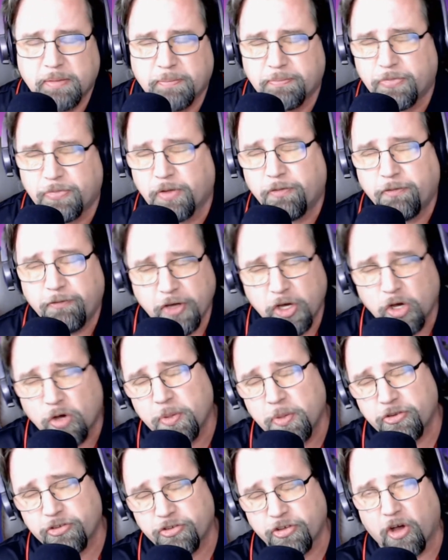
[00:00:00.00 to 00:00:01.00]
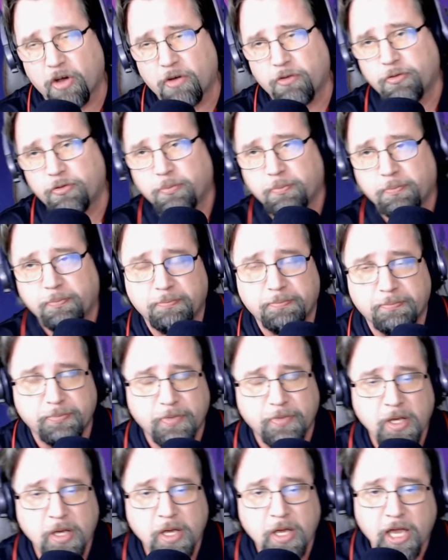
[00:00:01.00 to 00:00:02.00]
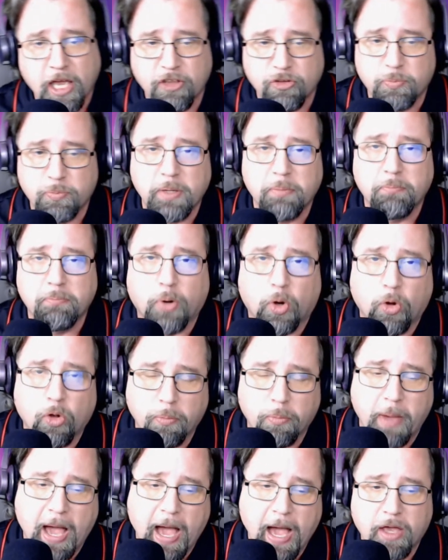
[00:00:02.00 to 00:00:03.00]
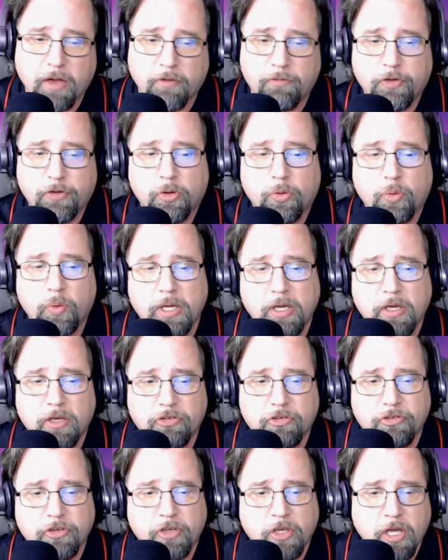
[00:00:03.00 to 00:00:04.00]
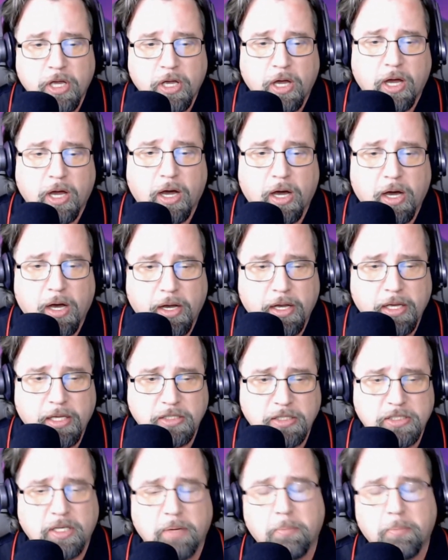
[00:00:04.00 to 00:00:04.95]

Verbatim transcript: the film itself has been pulled back a few weeks uh, in some